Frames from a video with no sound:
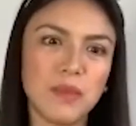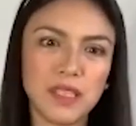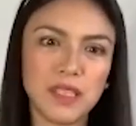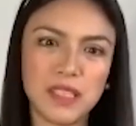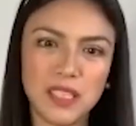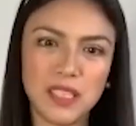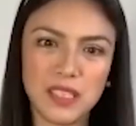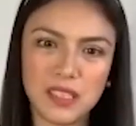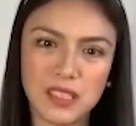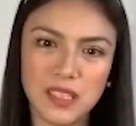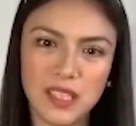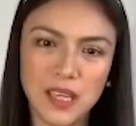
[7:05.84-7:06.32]

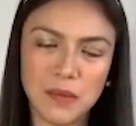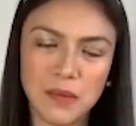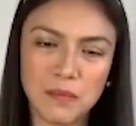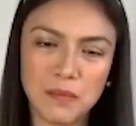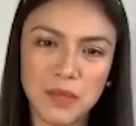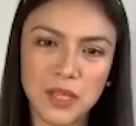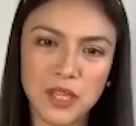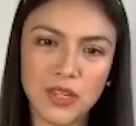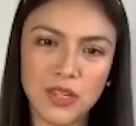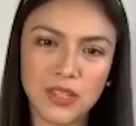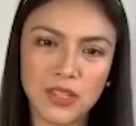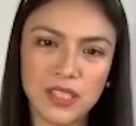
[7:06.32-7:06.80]

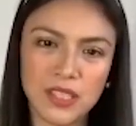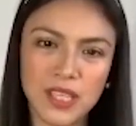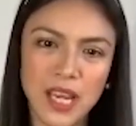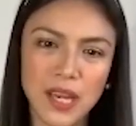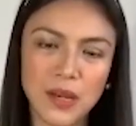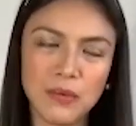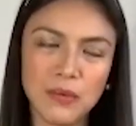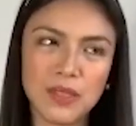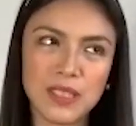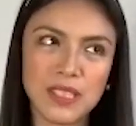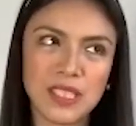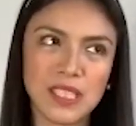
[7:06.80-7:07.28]
system because
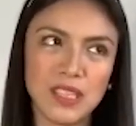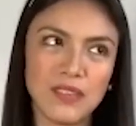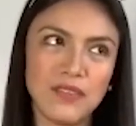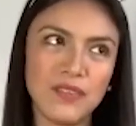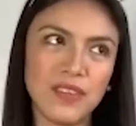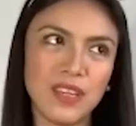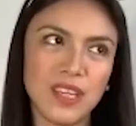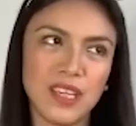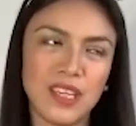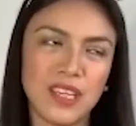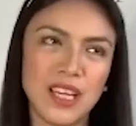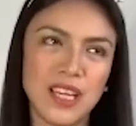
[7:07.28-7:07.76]
I was
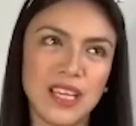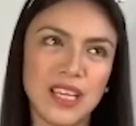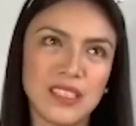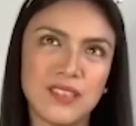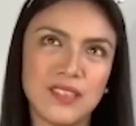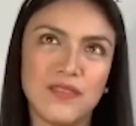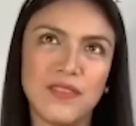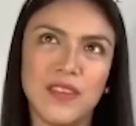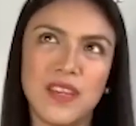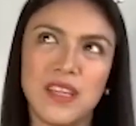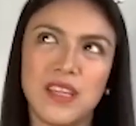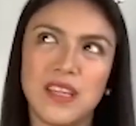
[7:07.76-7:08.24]
living in
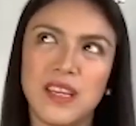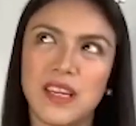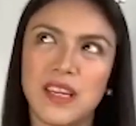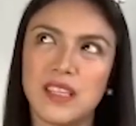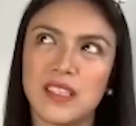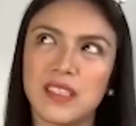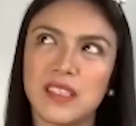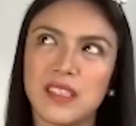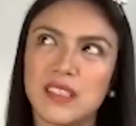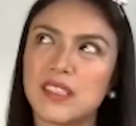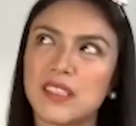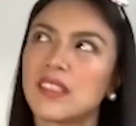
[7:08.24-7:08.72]
Las
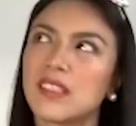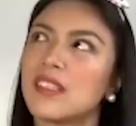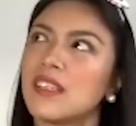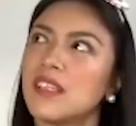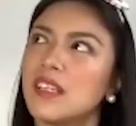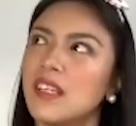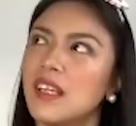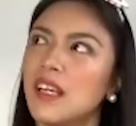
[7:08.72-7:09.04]
Vegas